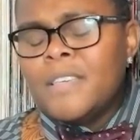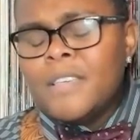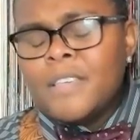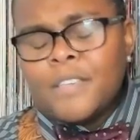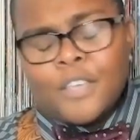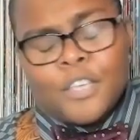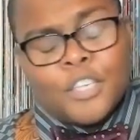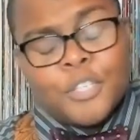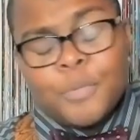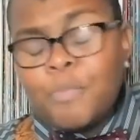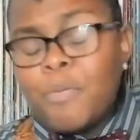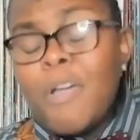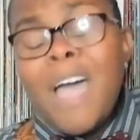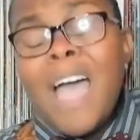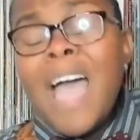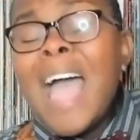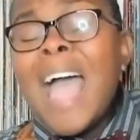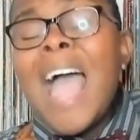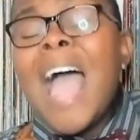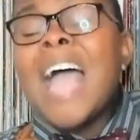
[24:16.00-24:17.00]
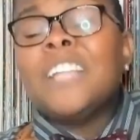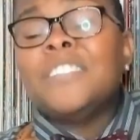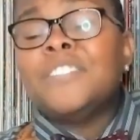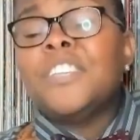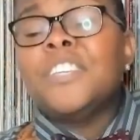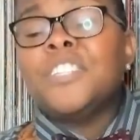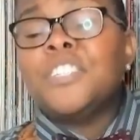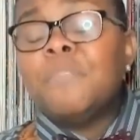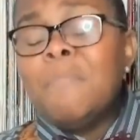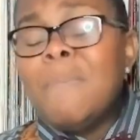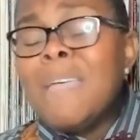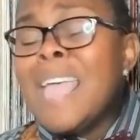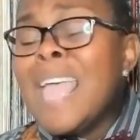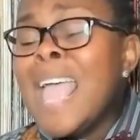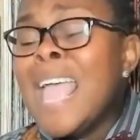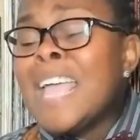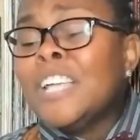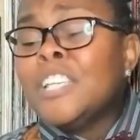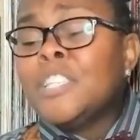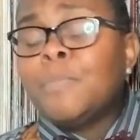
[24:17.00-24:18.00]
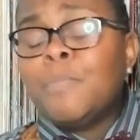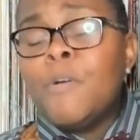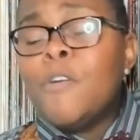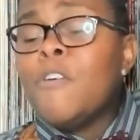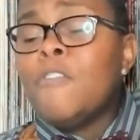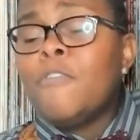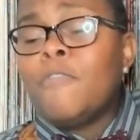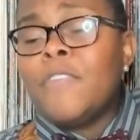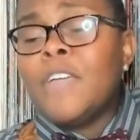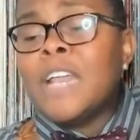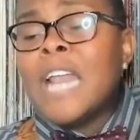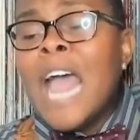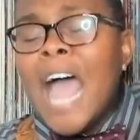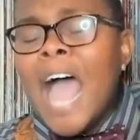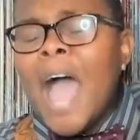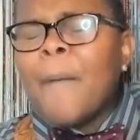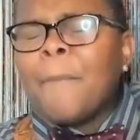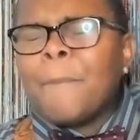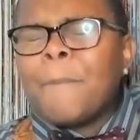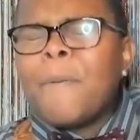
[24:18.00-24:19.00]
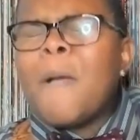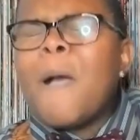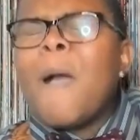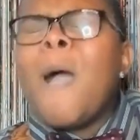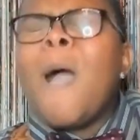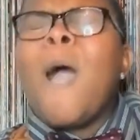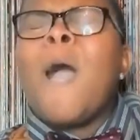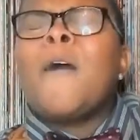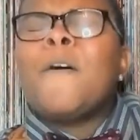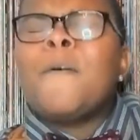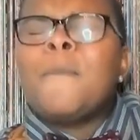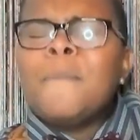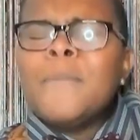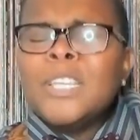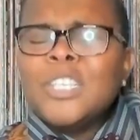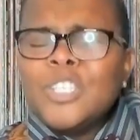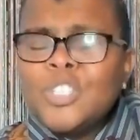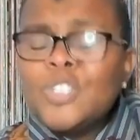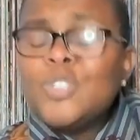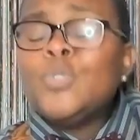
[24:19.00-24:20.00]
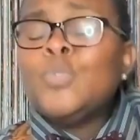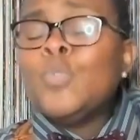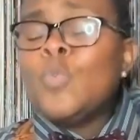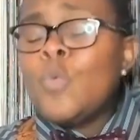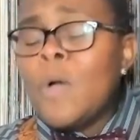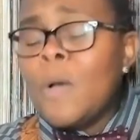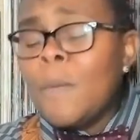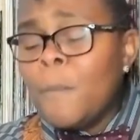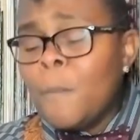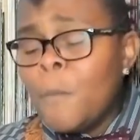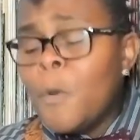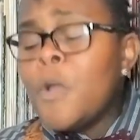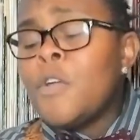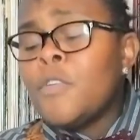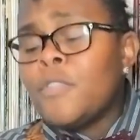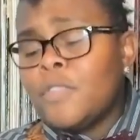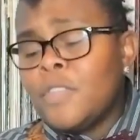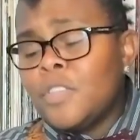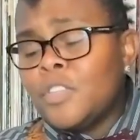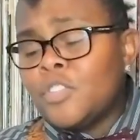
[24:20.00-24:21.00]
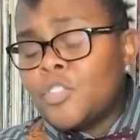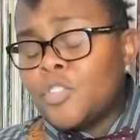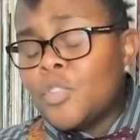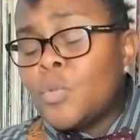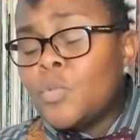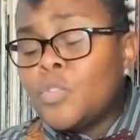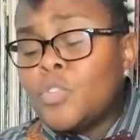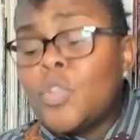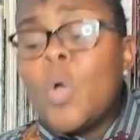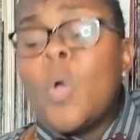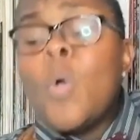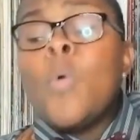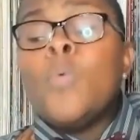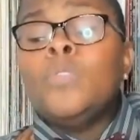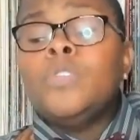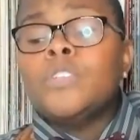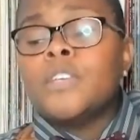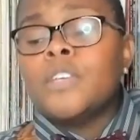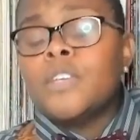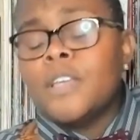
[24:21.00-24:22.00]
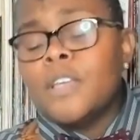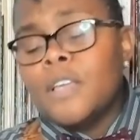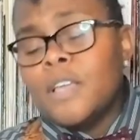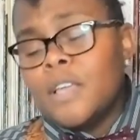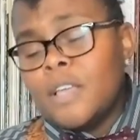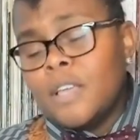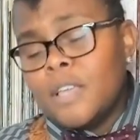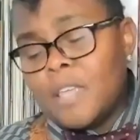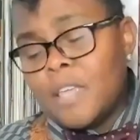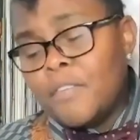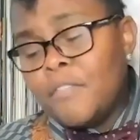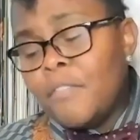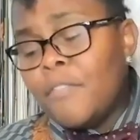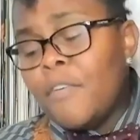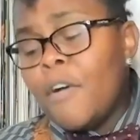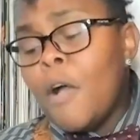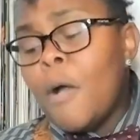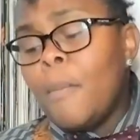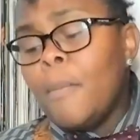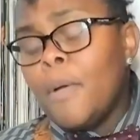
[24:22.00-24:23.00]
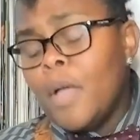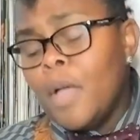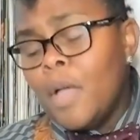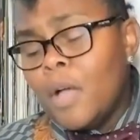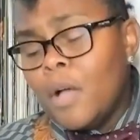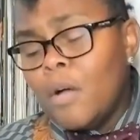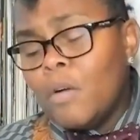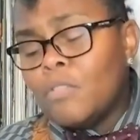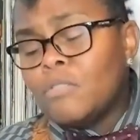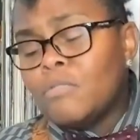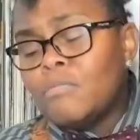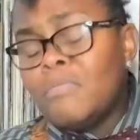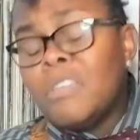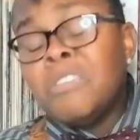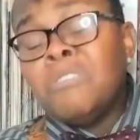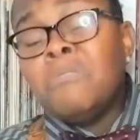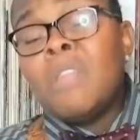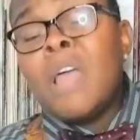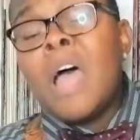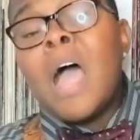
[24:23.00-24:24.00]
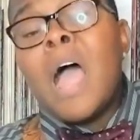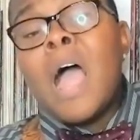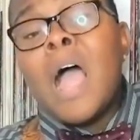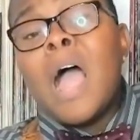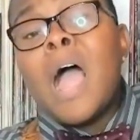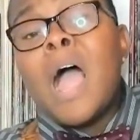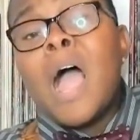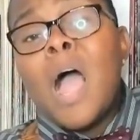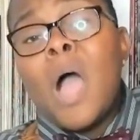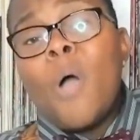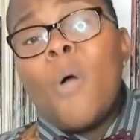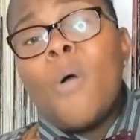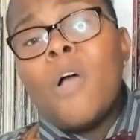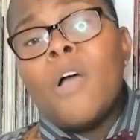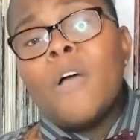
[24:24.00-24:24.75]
'Cause practice makes perfect. I promise you I'm worth it, so don't give up on me now.